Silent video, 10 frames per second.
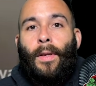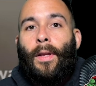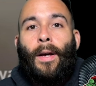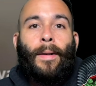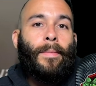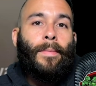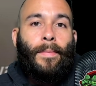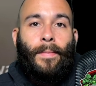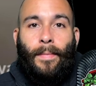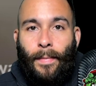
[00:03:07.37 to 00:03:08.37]
uh
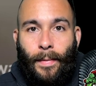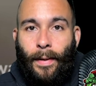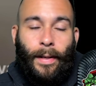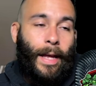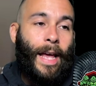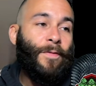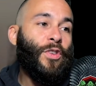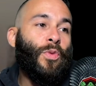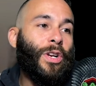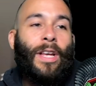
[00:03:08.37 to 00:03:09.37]
if you
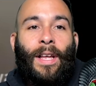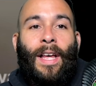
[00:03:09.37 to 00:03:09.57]
were to